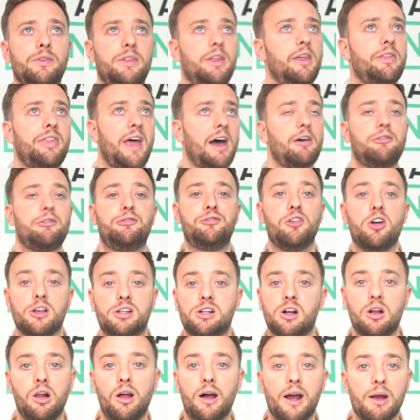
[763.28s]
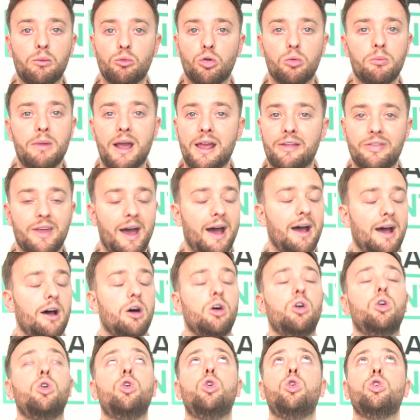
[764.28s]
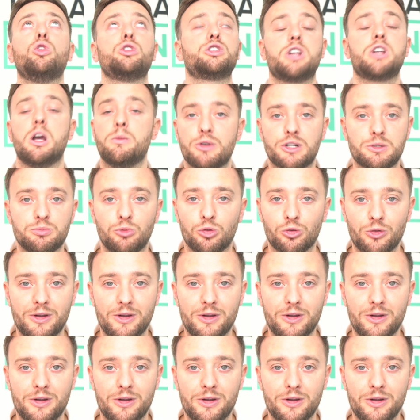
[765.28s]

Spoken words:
that first client will make that all so much more